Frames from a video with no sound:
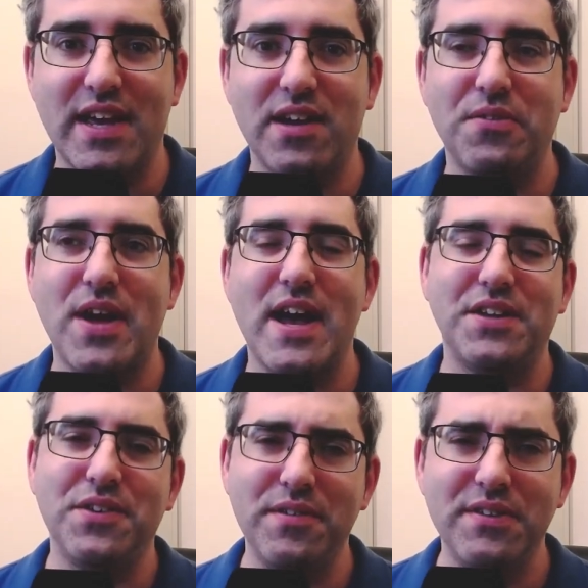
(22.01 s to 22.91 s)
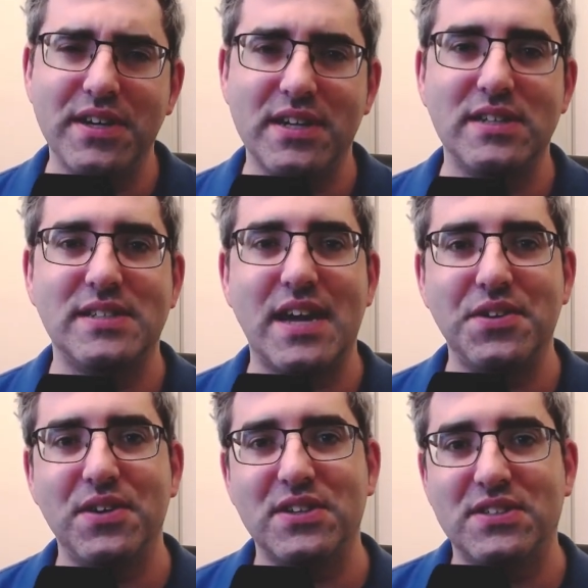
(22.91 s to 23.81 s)
Now, New Year's
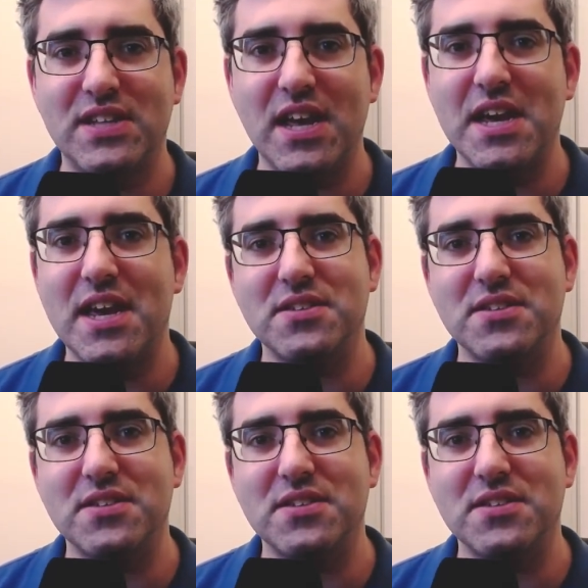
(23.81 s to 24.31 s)
and New Year's Day